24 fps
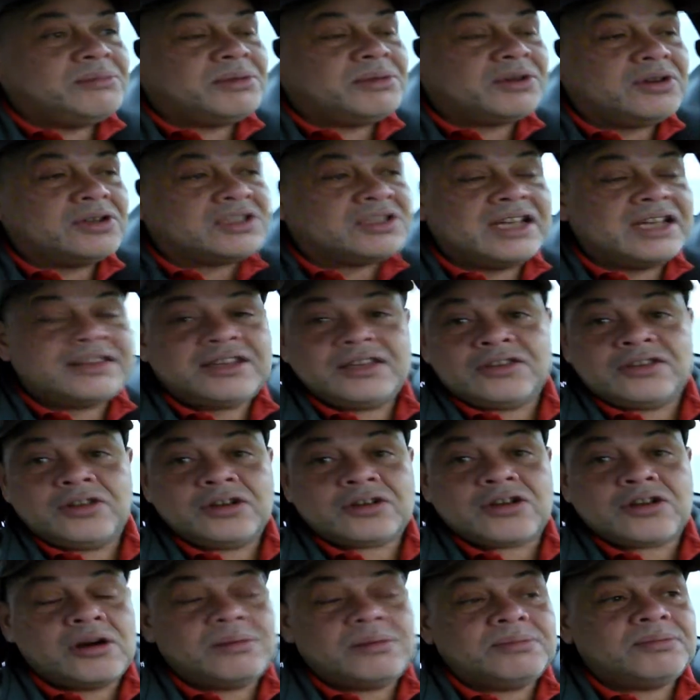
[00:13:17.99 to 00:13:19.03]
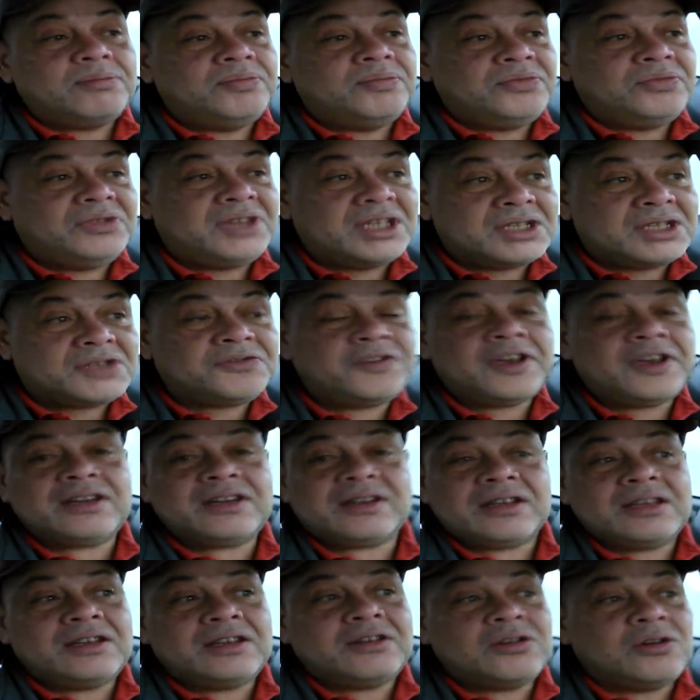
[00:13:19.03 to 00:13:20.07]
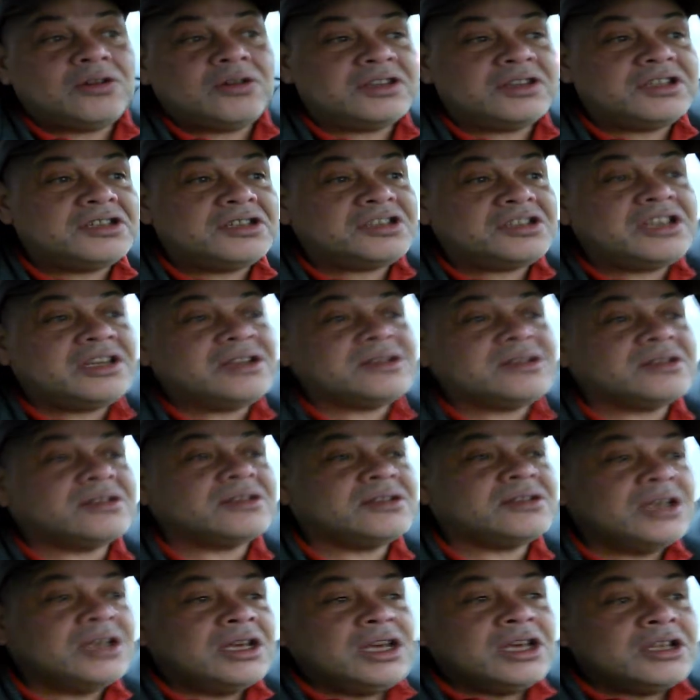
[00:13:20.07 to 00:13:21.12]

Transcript: because I did not come this fat in all these years.